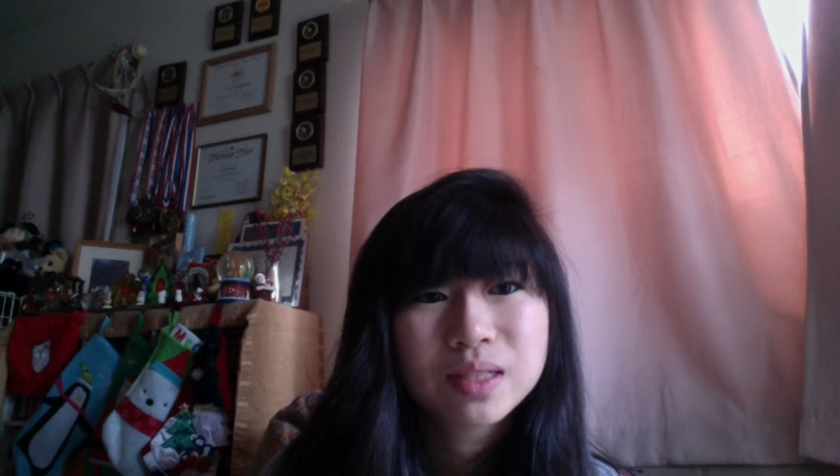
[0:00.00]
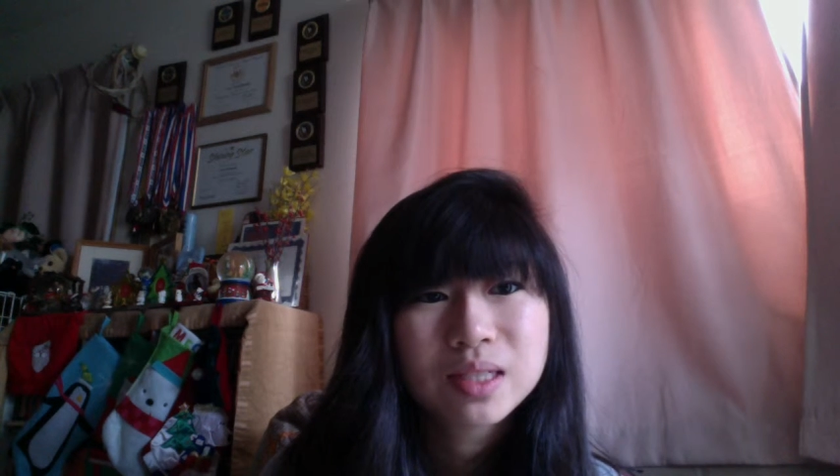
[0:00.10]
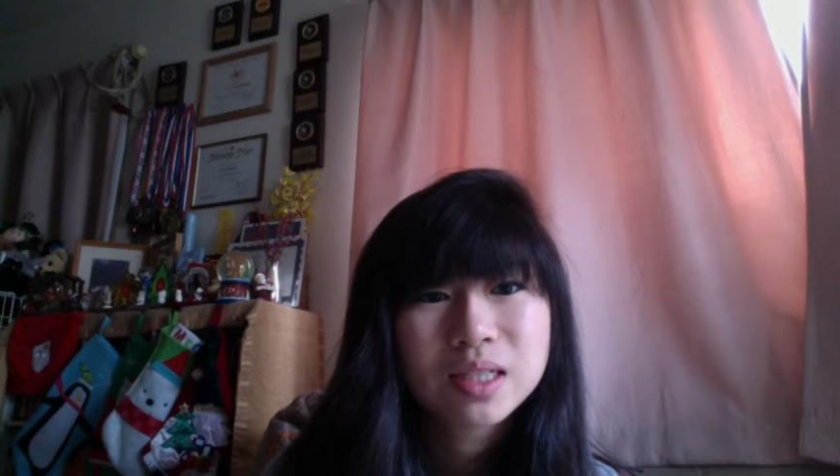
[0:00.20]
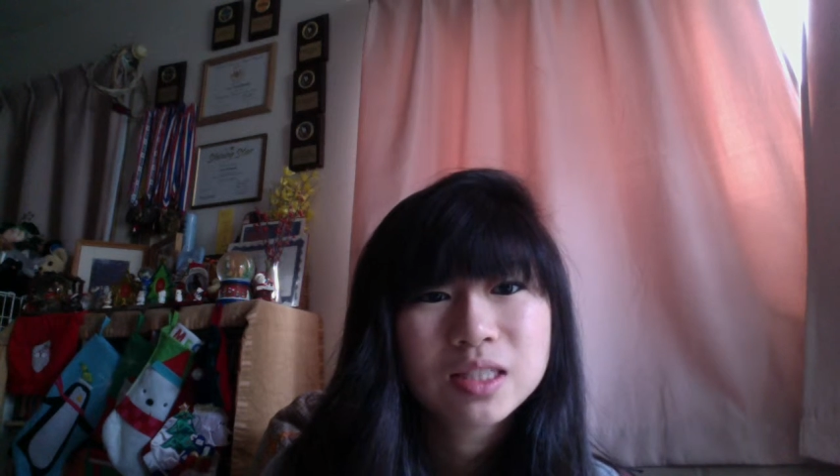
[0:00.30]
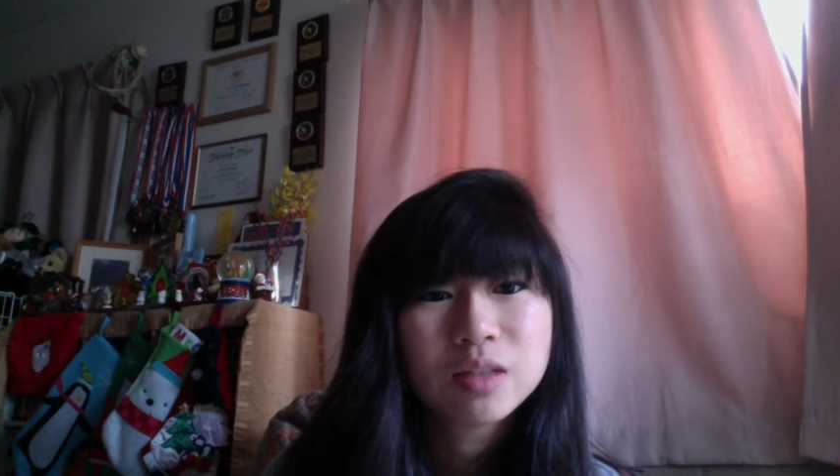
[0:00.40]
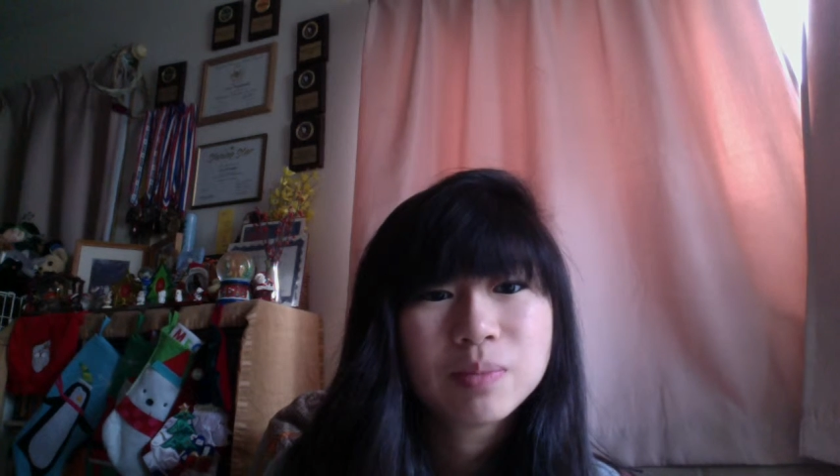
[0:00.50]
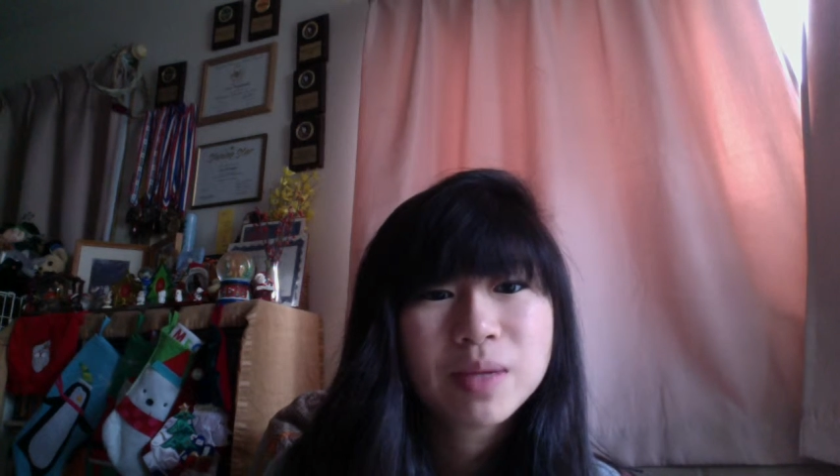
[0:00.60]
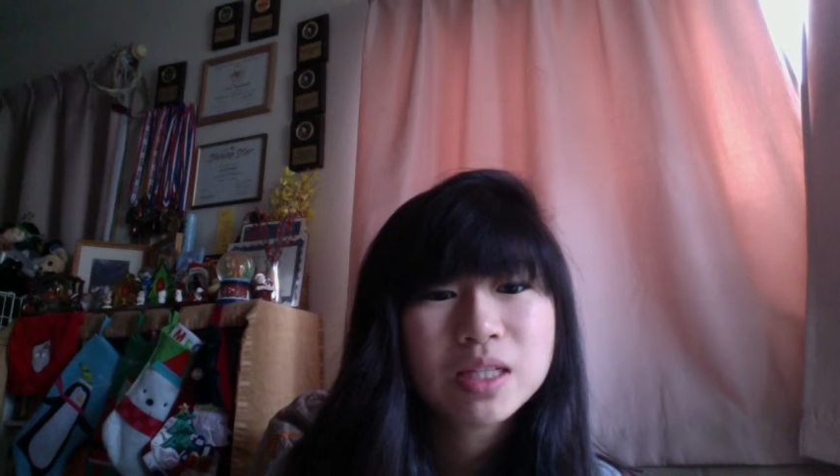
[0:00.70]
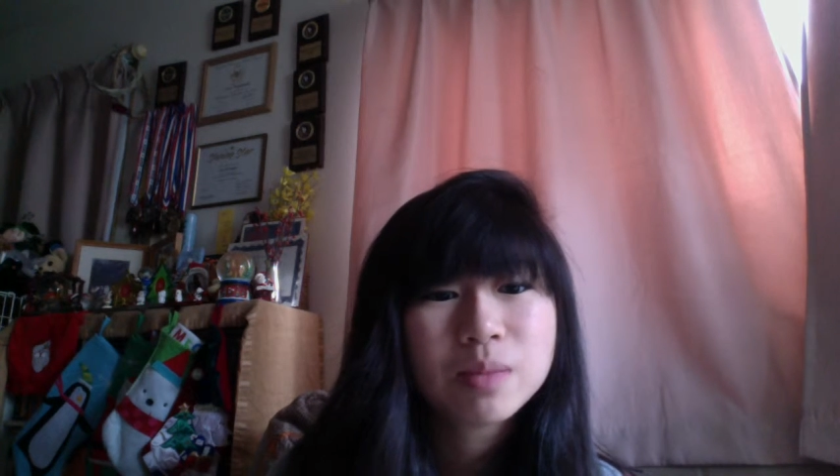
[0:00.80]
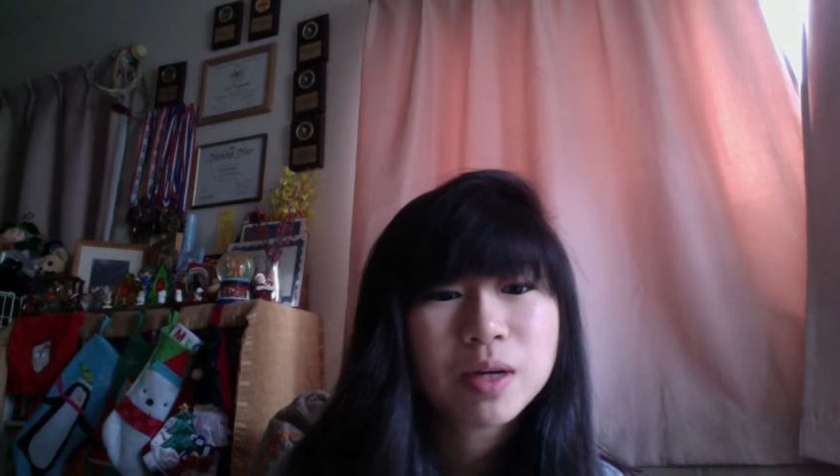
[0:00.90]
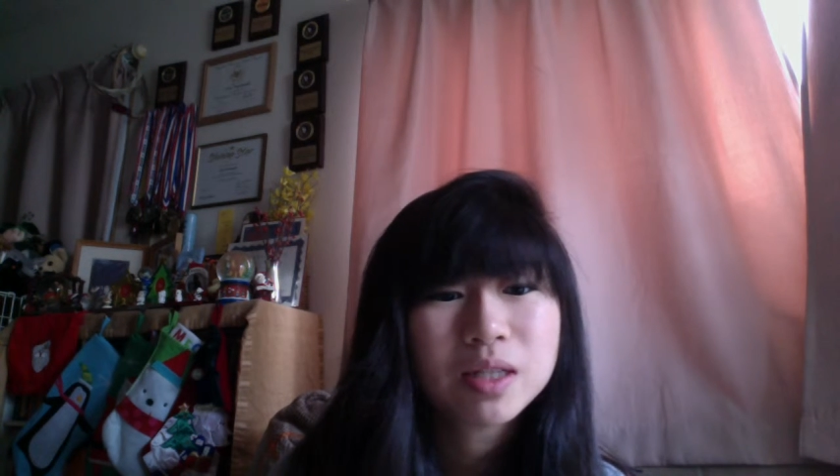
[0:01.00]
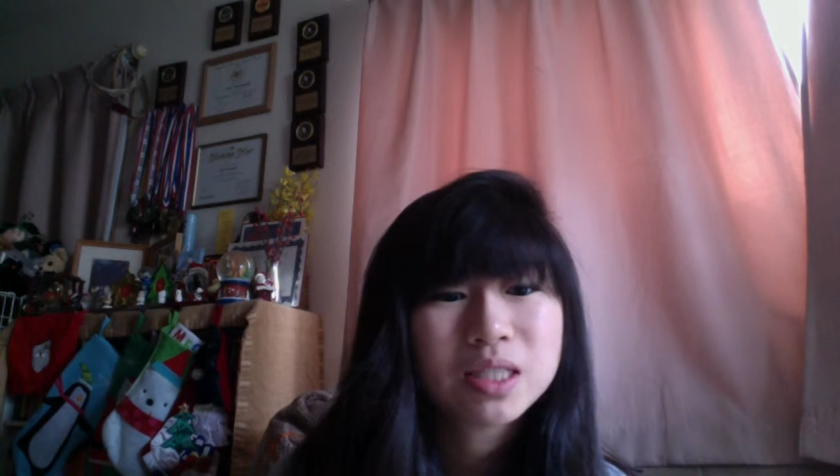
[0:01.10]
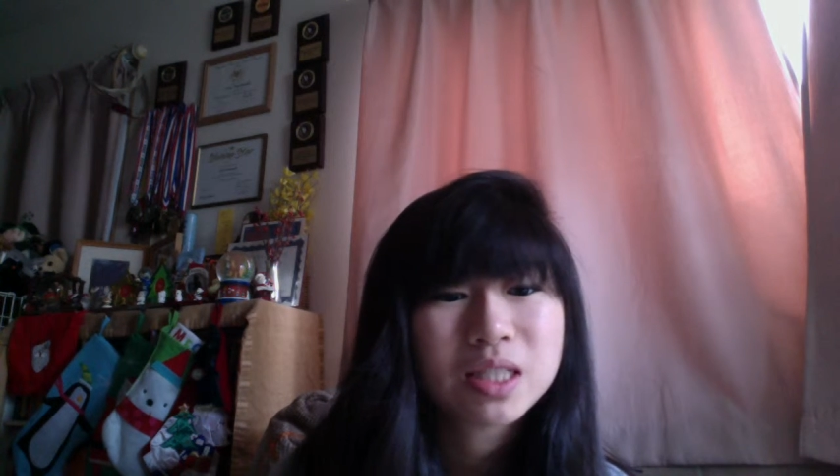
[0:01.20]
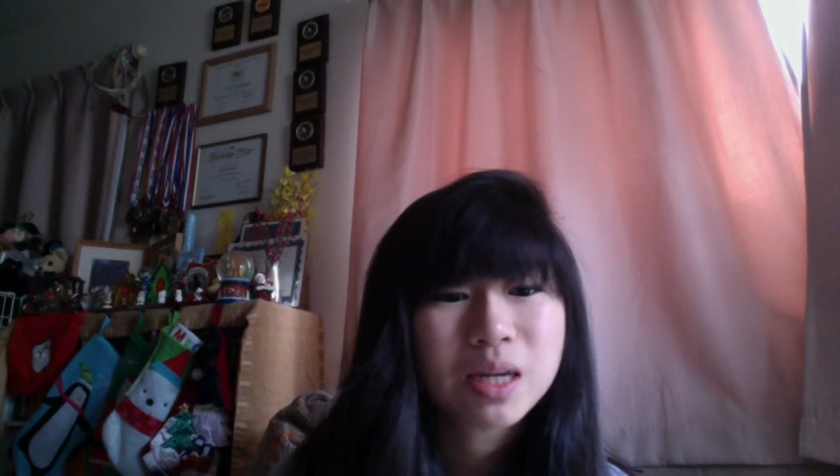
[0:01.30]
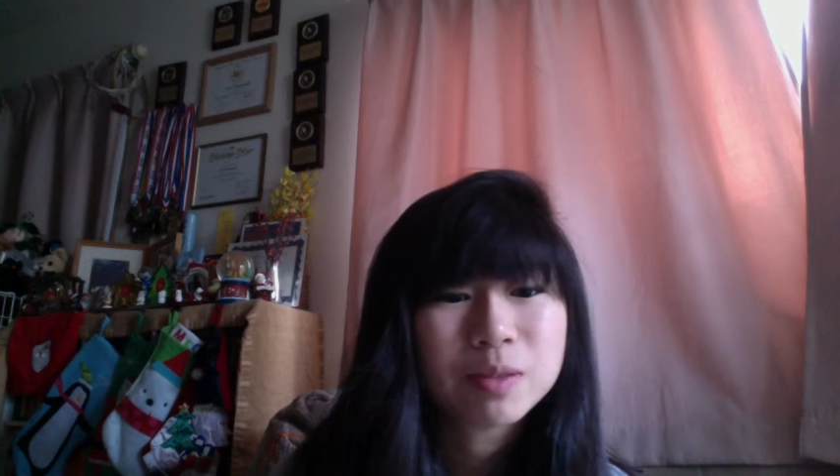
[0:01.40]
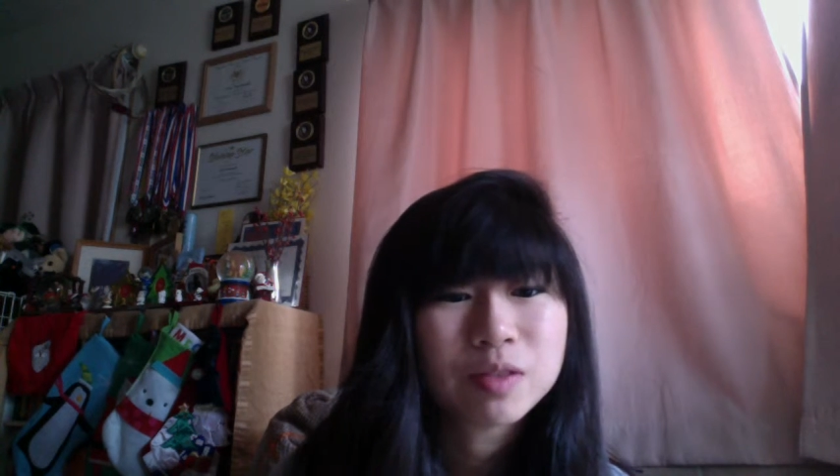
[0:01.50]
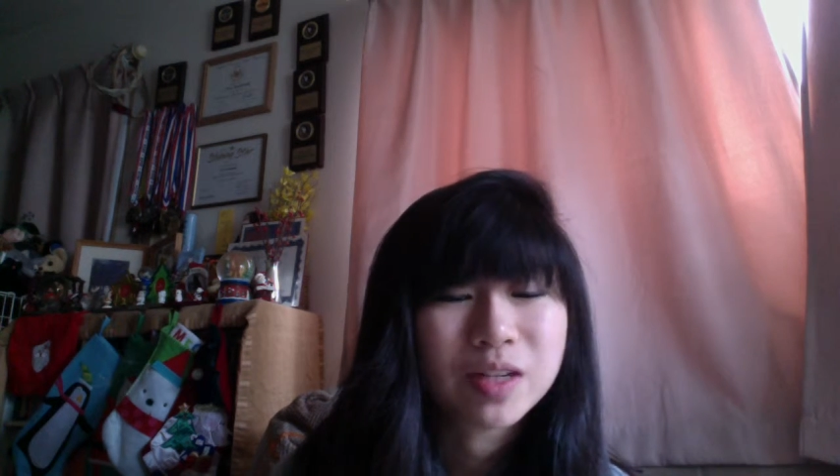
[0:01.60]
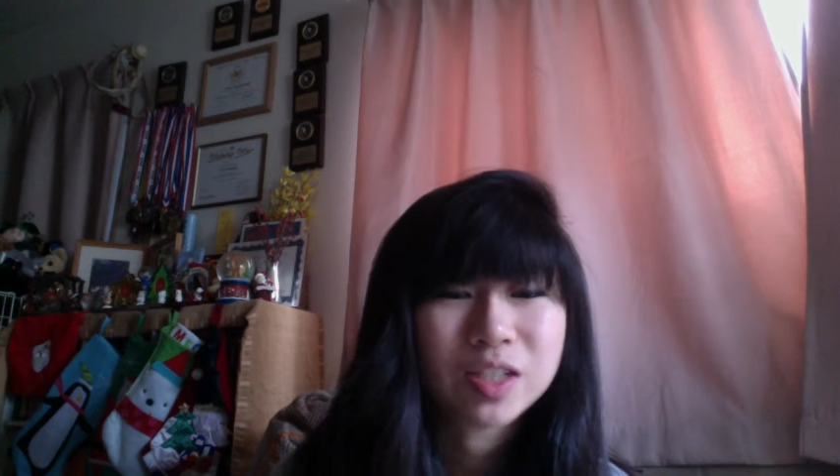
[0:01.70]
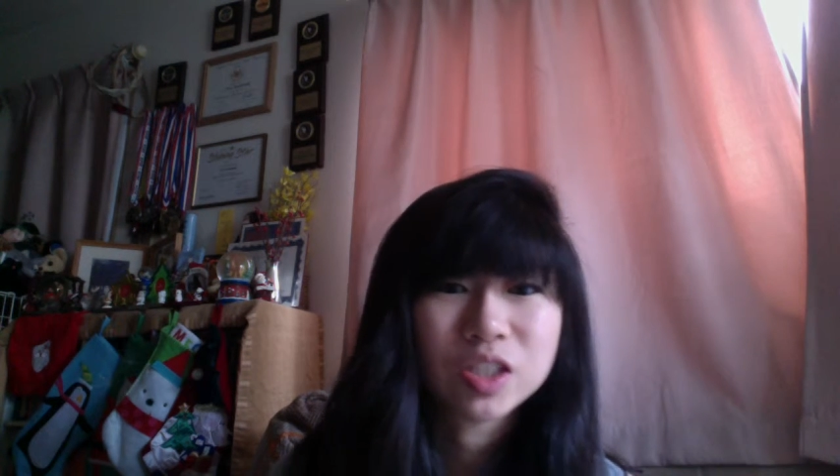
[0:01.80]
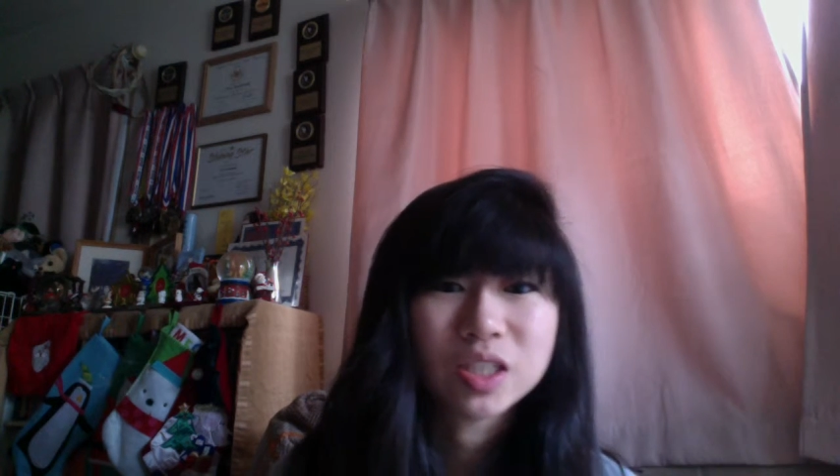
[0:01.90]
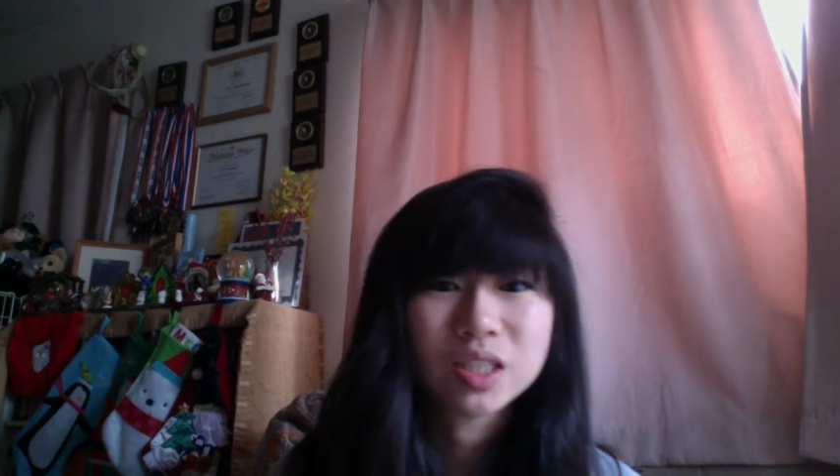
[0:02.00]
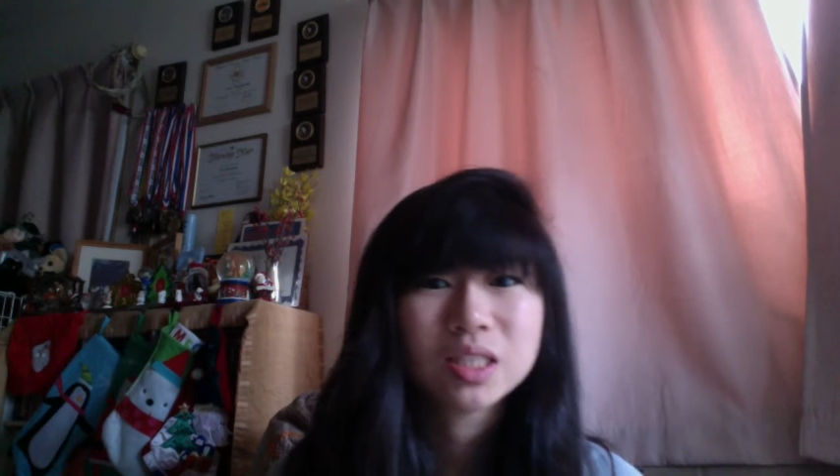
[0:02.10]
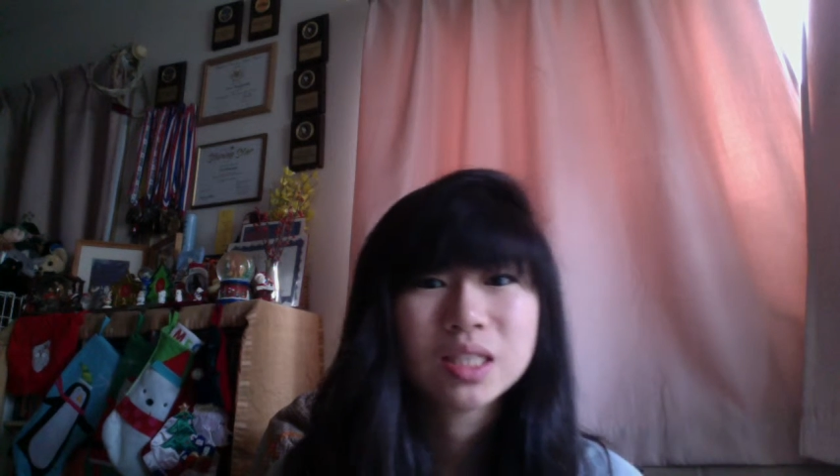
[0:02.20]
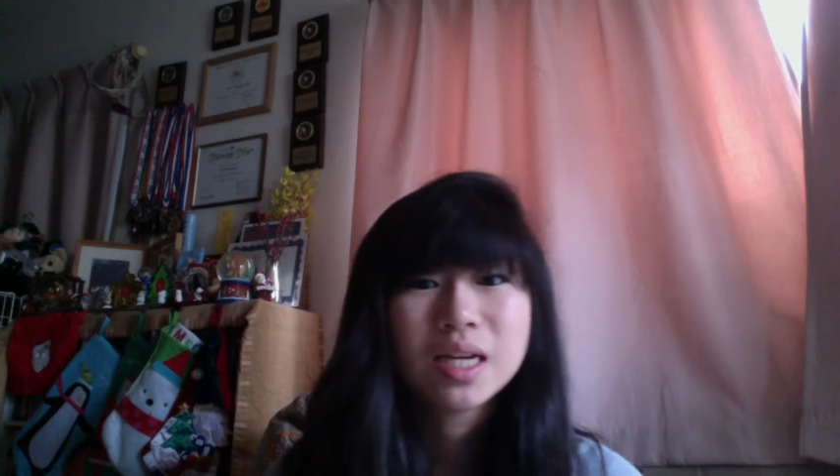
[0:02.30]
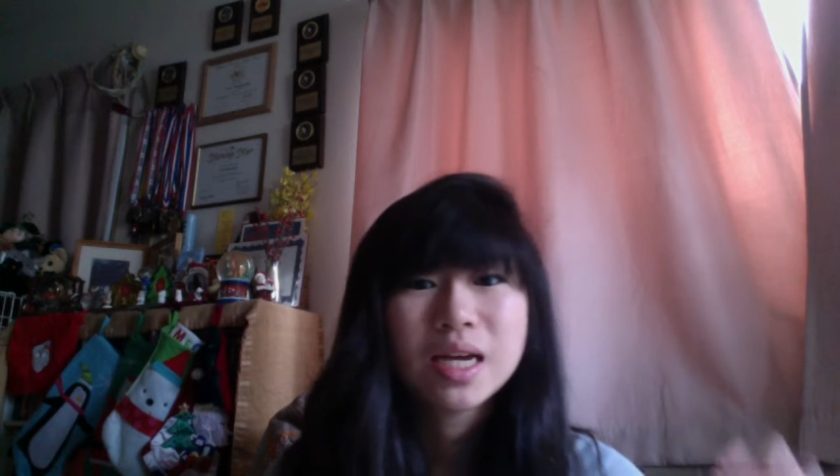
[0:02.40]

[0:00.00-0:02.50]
And so, based upon these observations,